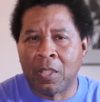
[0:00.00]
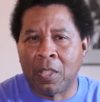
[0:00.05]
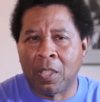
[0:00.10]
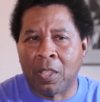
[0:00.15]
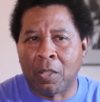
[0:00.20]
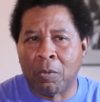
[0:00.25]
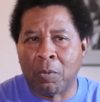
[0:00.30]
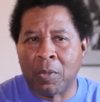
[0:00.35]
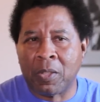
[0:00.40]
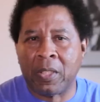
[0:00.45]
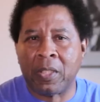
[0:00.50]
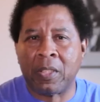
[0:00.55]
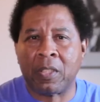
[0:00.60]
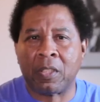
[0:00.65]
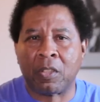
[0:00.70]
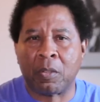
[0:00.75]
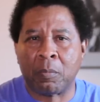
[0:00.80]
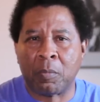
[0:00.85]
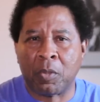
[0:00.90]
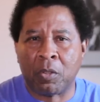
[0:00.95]
uh, within the
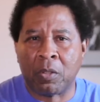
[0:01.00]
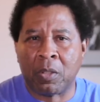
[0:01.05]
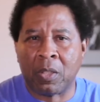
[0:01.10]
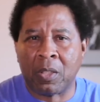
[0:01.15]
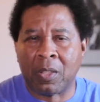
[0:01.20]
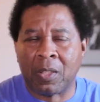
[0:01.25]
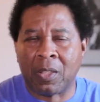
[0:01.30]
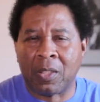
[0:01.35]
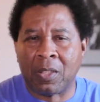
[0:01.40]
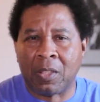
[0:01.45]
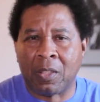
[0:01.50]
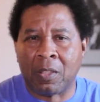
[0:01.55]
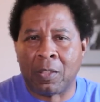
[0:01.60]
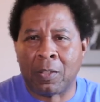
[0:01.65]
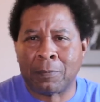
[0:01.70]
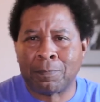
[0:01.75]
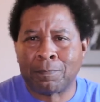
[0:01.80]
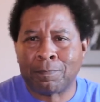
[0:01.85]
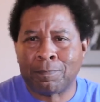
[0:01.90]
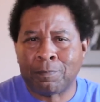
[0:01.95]
community. And, uh,